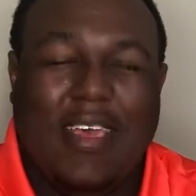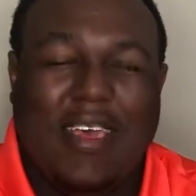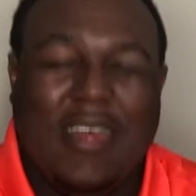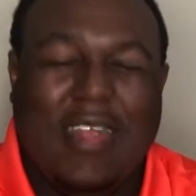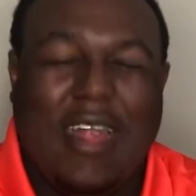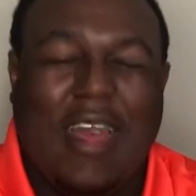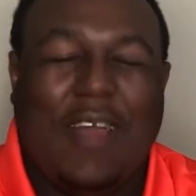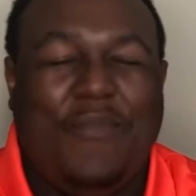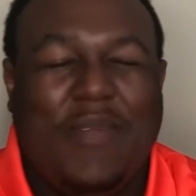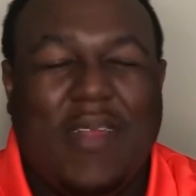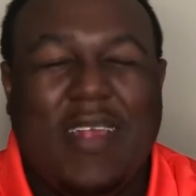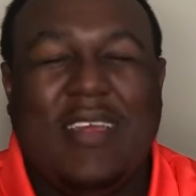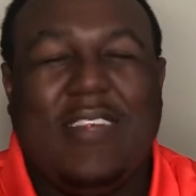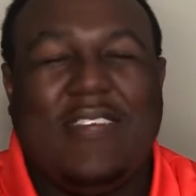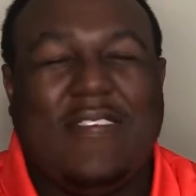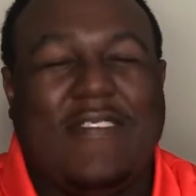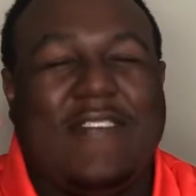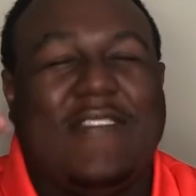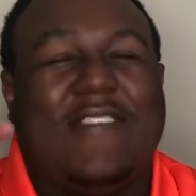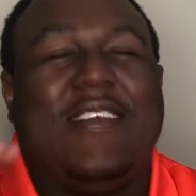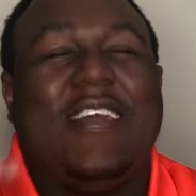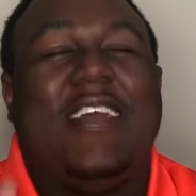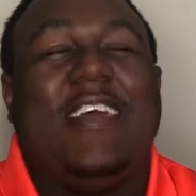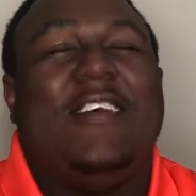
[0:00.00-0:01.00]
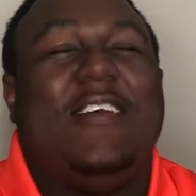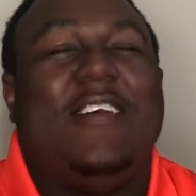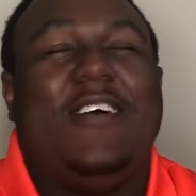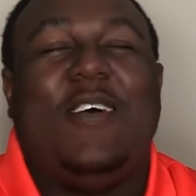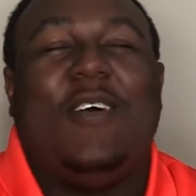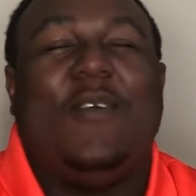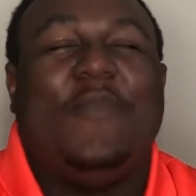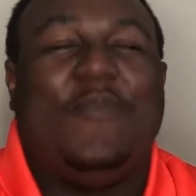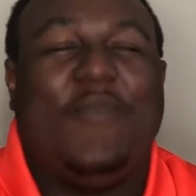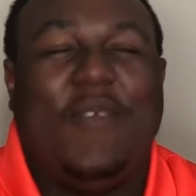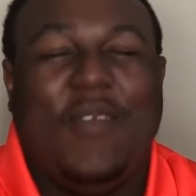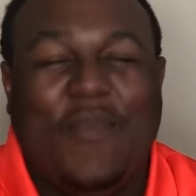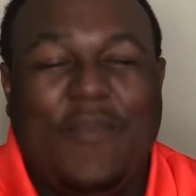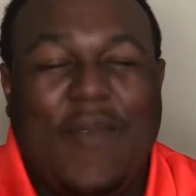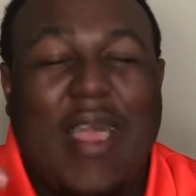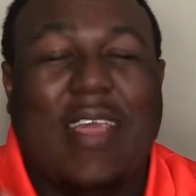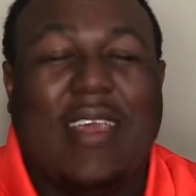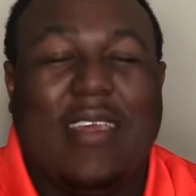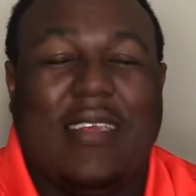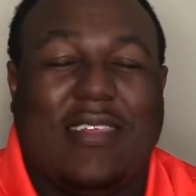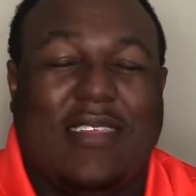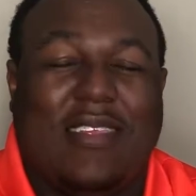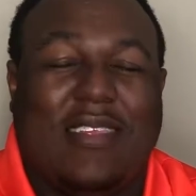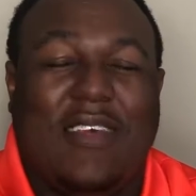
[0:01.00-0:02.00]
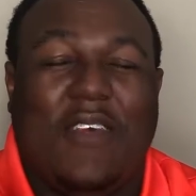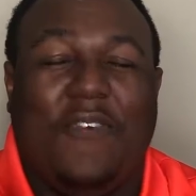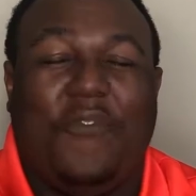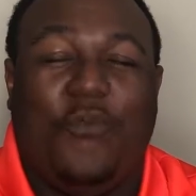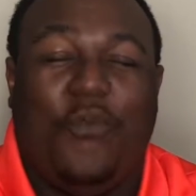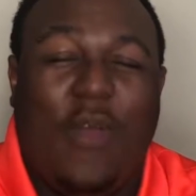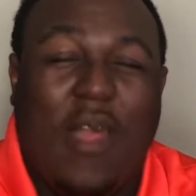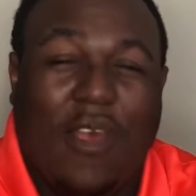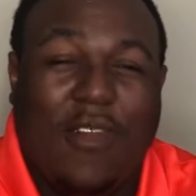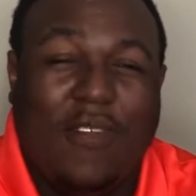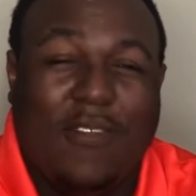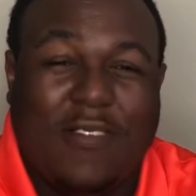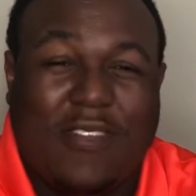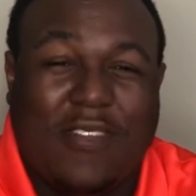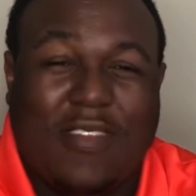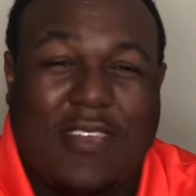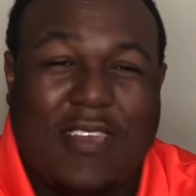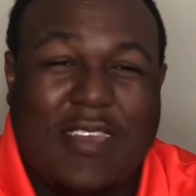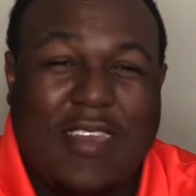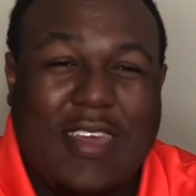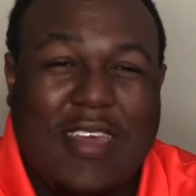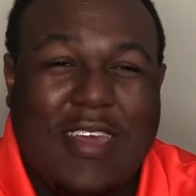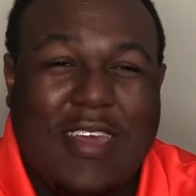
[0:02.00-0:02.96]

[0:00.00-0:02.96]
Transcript: Like, please shut up. You're making stuff worse.